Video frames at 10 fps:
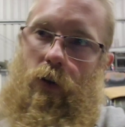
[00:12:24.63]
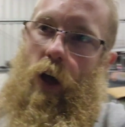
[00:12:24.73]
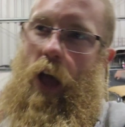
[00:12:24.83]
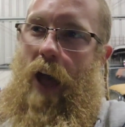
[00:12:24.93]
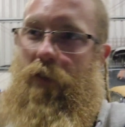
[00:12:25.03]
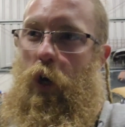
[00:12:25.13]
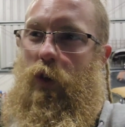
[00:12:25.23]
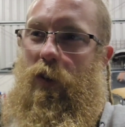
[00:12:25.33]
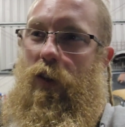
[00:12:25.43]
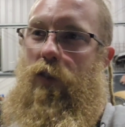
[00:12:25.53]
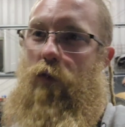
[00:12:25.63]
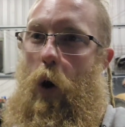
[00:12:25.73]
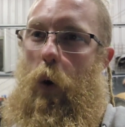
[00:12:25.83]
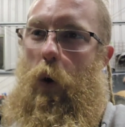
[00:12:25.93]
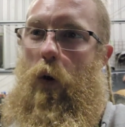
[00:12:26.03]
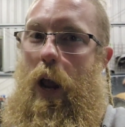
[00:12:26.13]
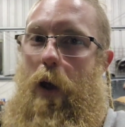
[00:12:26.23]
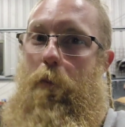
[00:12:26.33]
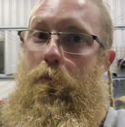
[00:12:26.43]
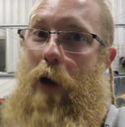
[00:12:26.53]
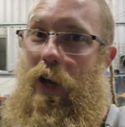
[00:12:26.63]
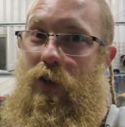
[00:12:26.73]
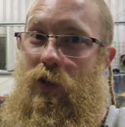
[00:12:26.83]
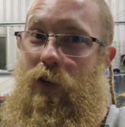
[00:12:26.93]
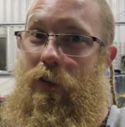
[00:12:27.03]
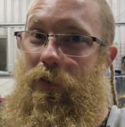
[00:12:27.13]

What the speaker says: I haven't got to throw it around much,